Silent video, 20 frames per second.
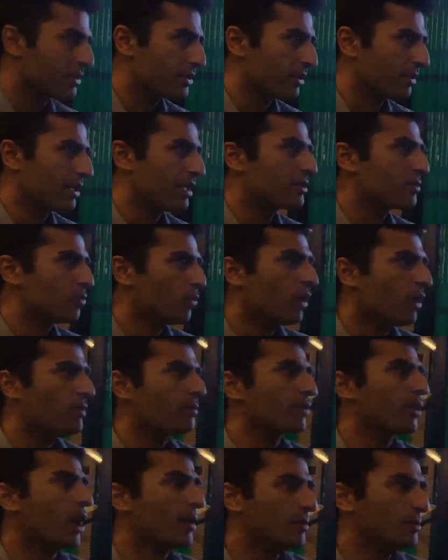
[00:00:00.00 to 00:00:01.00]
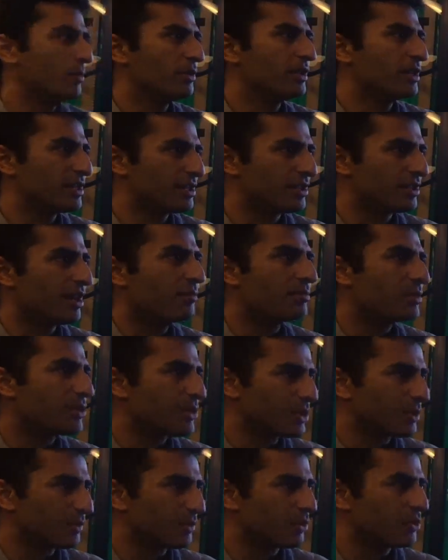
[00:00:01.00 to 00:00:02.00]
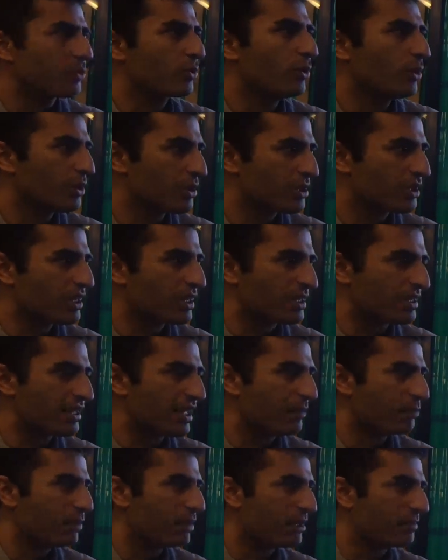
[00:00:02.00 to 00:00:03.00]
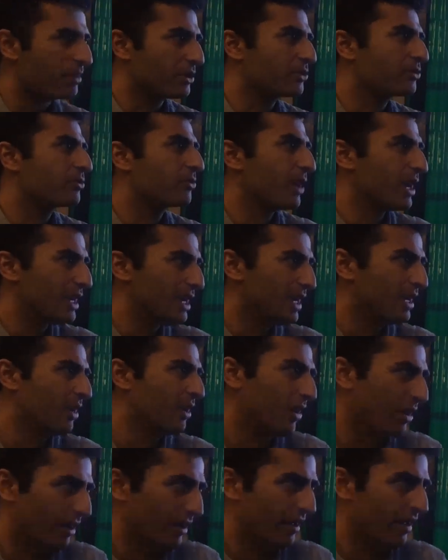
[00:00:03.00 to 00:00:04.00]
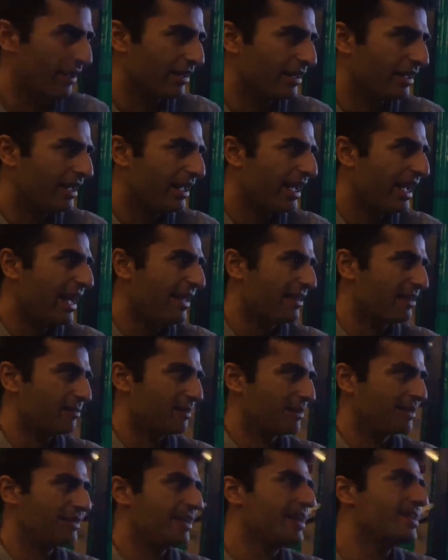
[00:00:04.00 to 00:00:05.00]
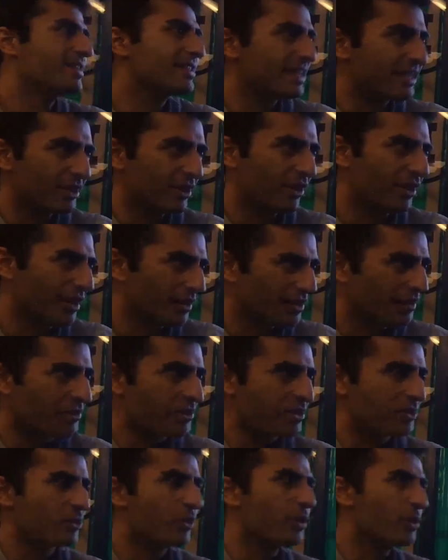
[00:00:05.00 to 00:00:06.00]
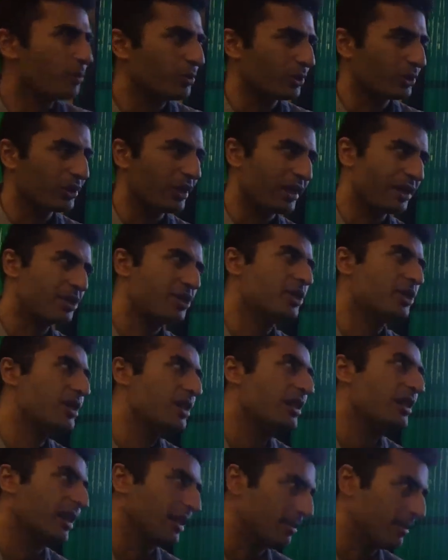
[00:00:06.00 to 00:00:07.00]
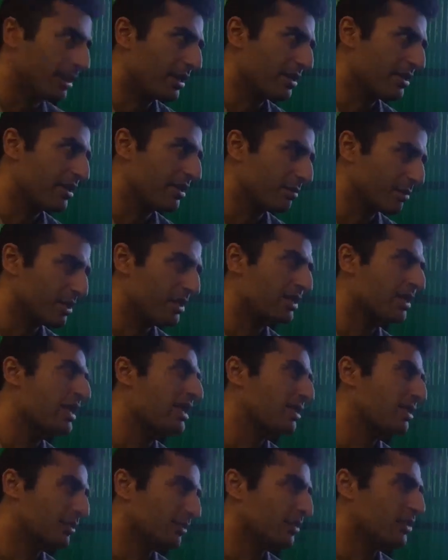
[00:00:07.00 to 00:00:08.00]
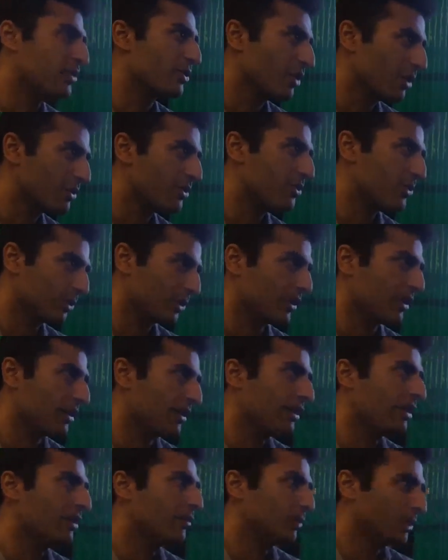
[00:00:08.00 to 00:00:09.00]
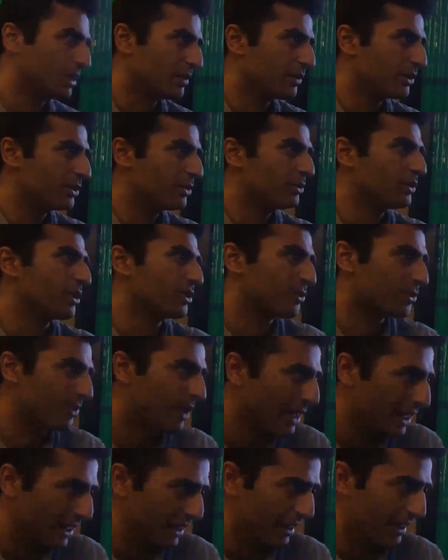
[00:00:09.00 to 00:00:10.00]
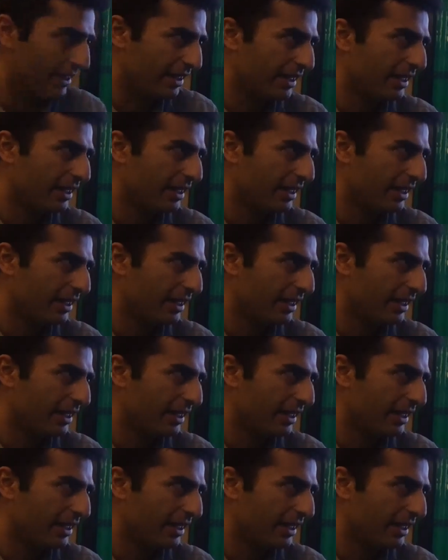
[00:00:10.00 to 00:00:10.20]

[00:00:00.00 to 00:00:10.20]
So that's one problem with these numbers of the scores, is that when they were training on it and they were testing on it, they sort of were like cheating because they were seeing the results sort of when they were doing the training.